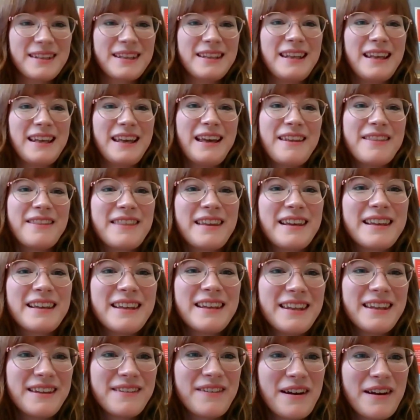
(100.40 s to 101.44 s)
Yeah,
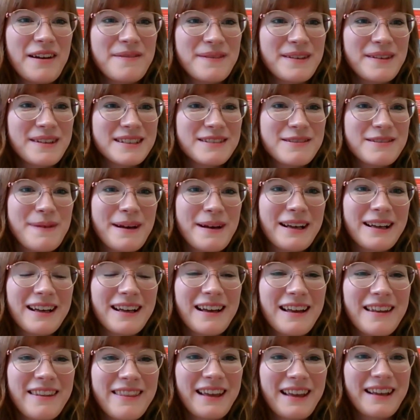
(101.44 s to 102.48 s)
thank you very much, Rebecca,
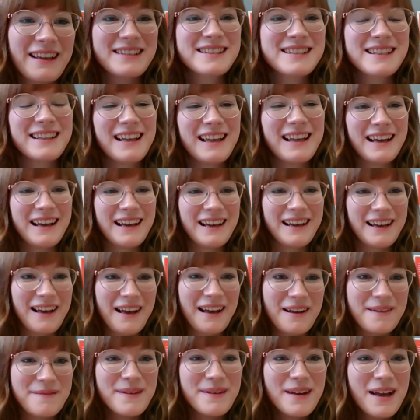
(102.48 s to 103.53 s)
and thanks,
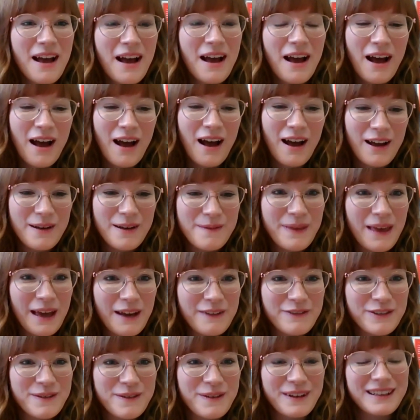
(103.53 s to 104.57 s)
Claire. Hope that
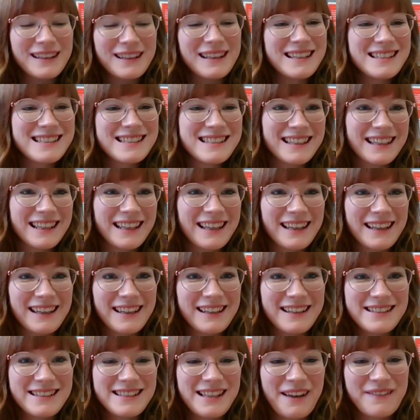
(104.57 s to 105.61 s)
everyone listening
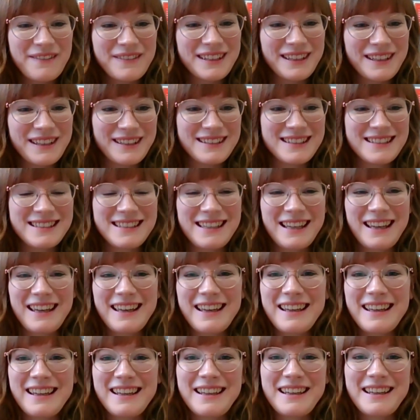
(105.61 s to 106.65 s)
in is having a good
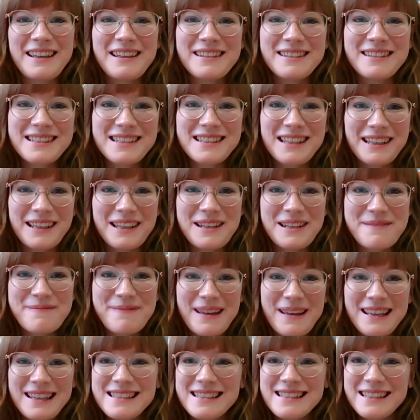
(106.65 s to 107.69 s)
day. It looks like an
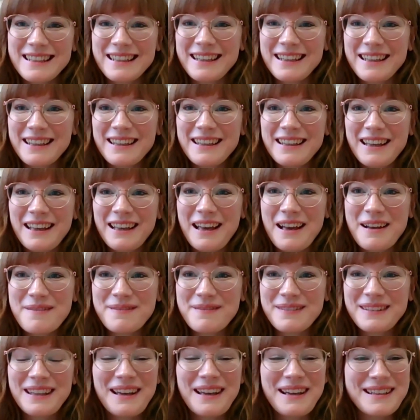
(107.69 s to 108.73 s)
amazing
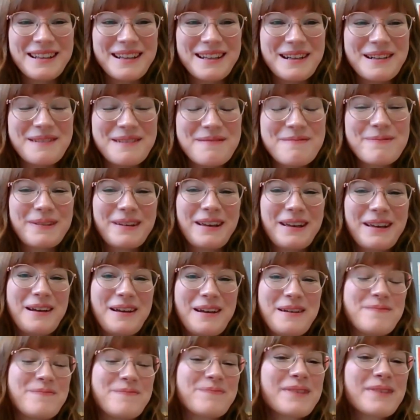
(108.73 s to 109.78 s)
lineup.
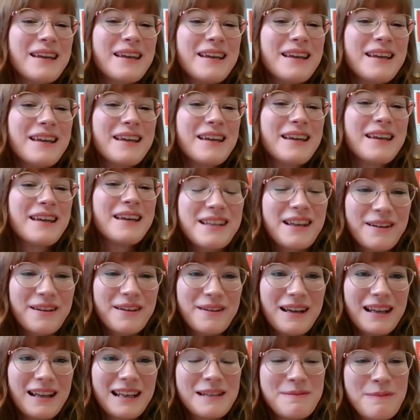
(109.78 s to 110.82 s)
So
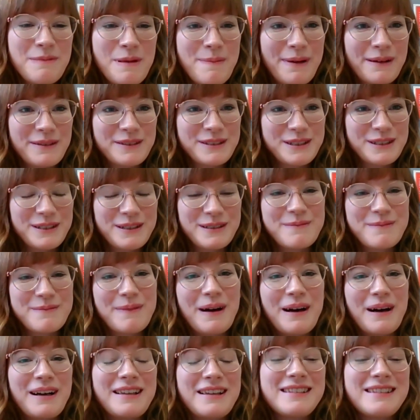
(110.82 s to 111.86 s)
a little bit about
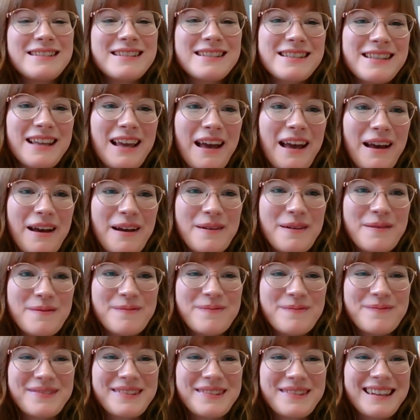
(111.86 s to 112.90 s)
Student Minds.
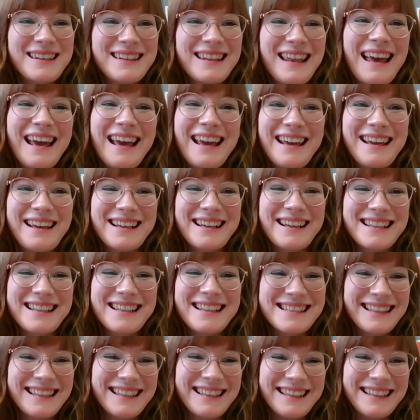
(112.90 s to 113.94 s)
Hey, I can
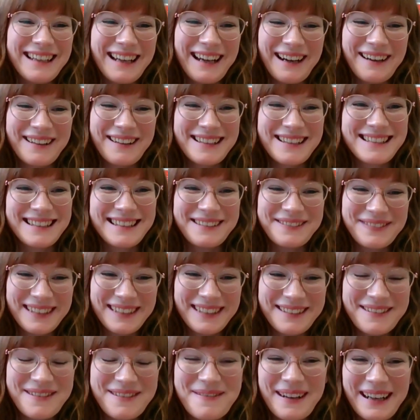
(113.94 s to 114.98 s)
see you now. That's
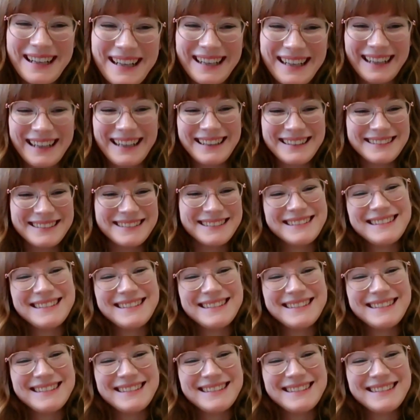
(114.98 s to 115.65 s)
lovely, Rebecca.